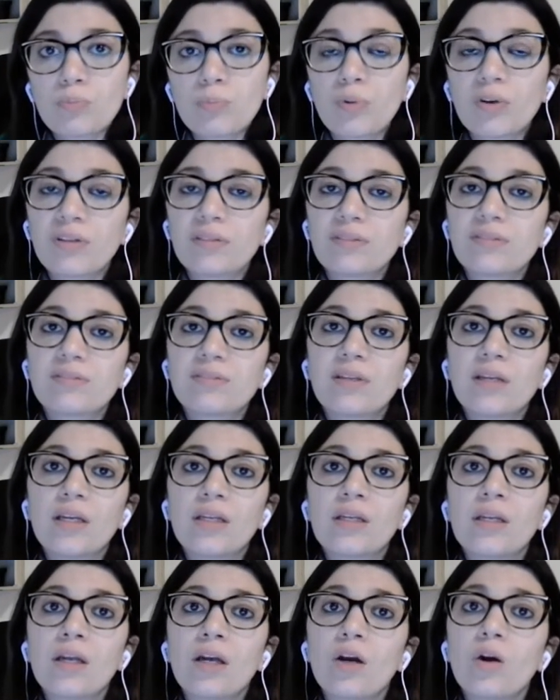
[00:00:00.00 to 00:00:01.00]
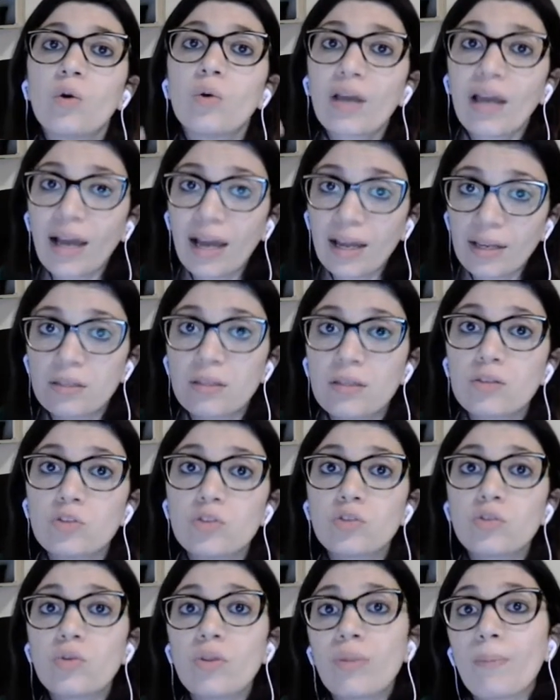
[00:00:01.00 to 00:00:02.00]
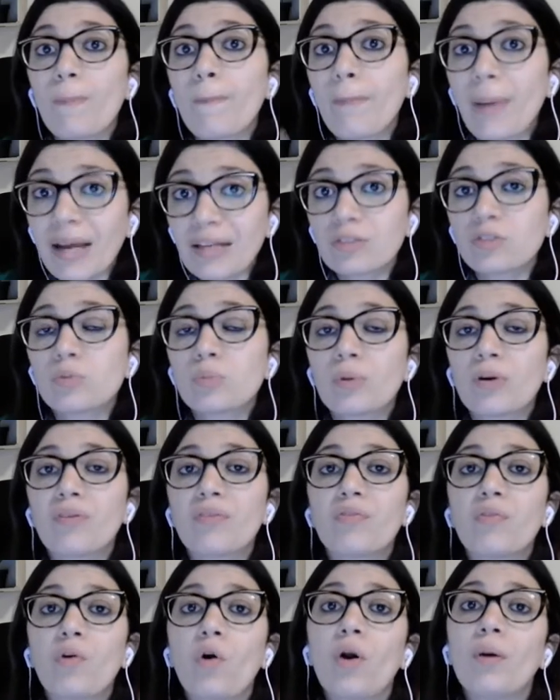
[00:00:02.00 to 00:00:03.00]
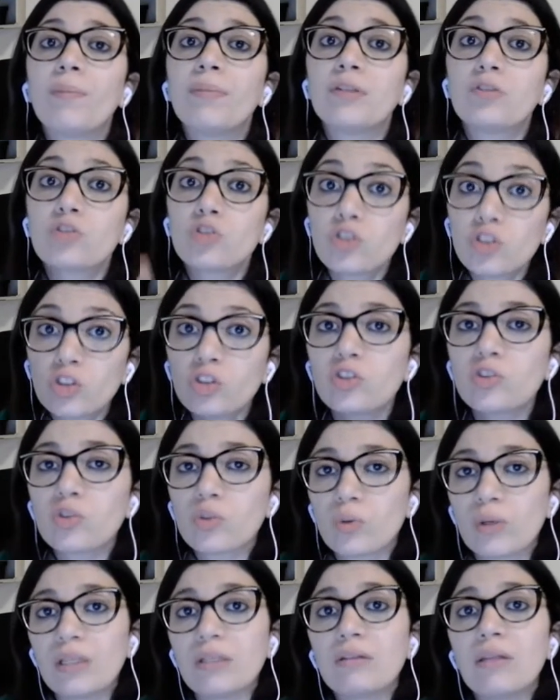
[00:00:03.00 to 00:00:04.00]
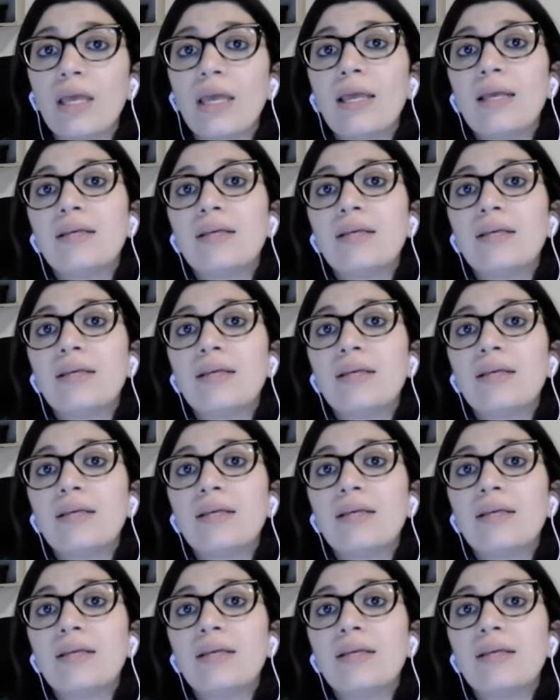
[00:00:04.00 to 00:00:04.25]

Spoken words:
person who can do the best performance should do it,